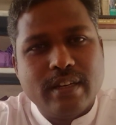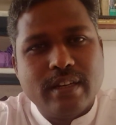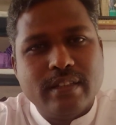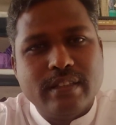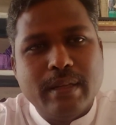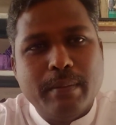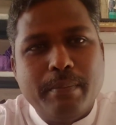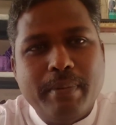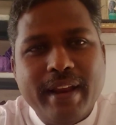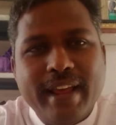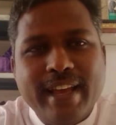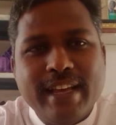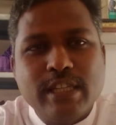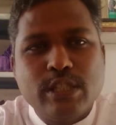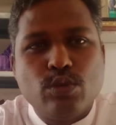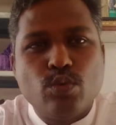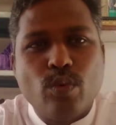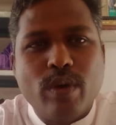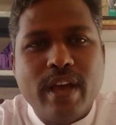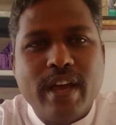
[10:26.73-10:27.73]
the
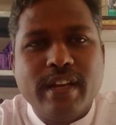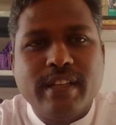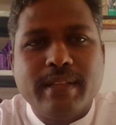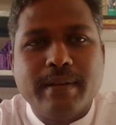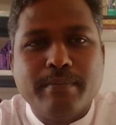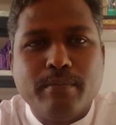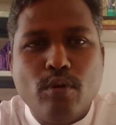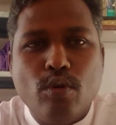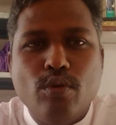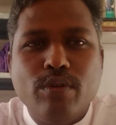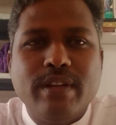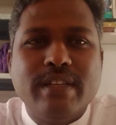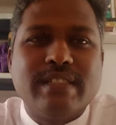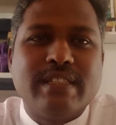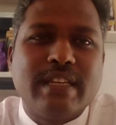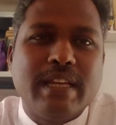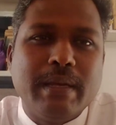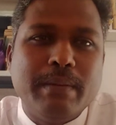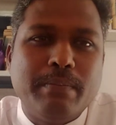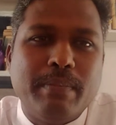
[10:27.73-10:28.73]
place where the bone
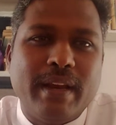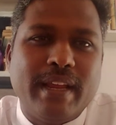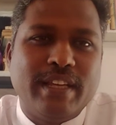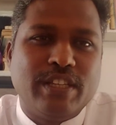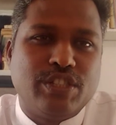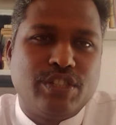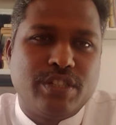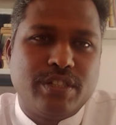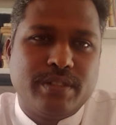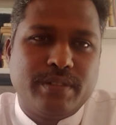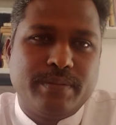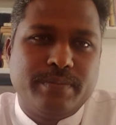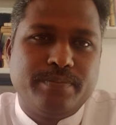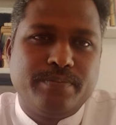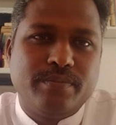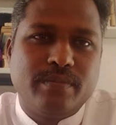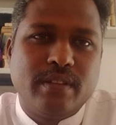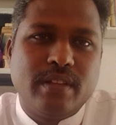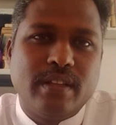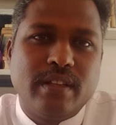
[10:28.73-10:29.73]
is replaced
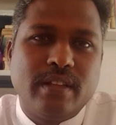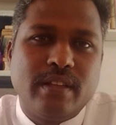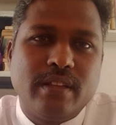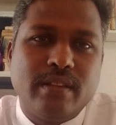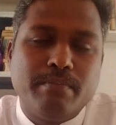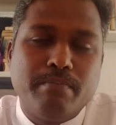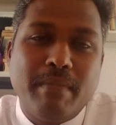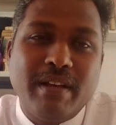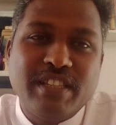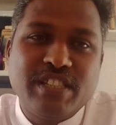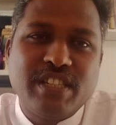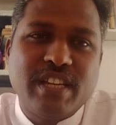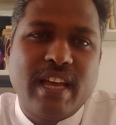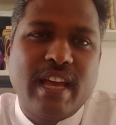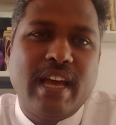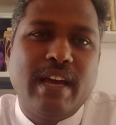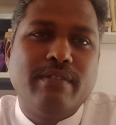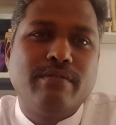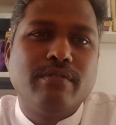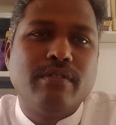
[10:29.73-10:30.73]
must
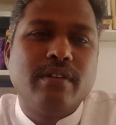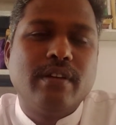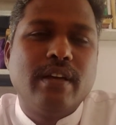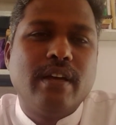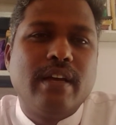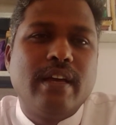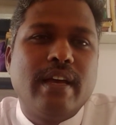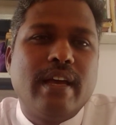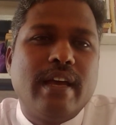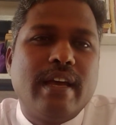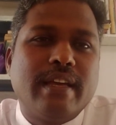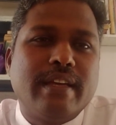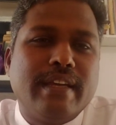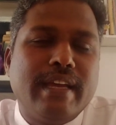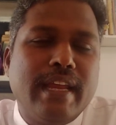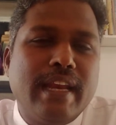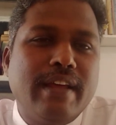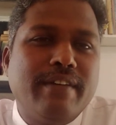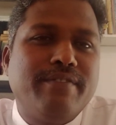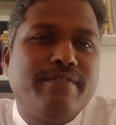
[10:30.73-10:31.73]
have
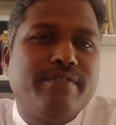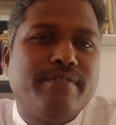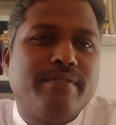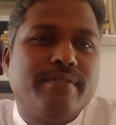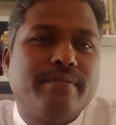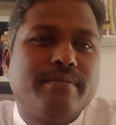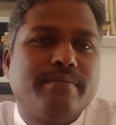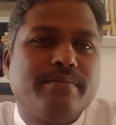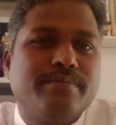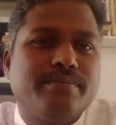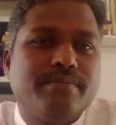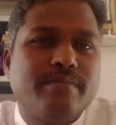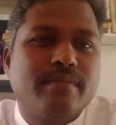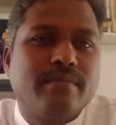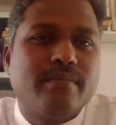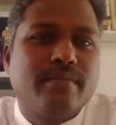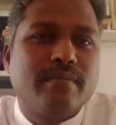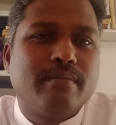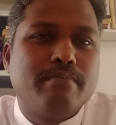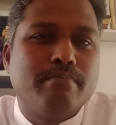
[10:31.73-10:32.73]
enough
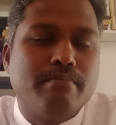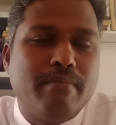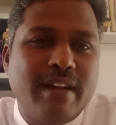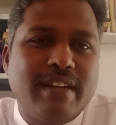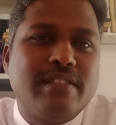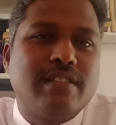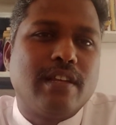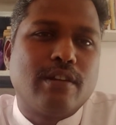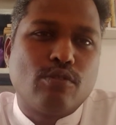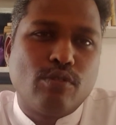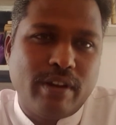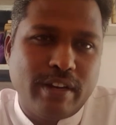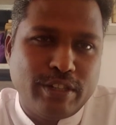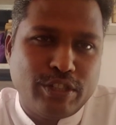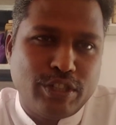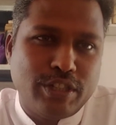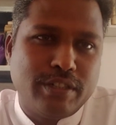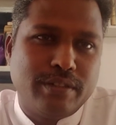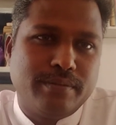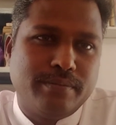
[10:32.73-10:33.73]
blood
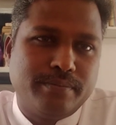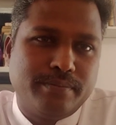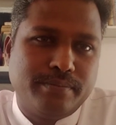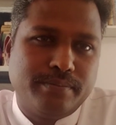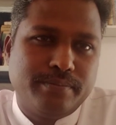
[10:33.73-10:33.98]
circulation.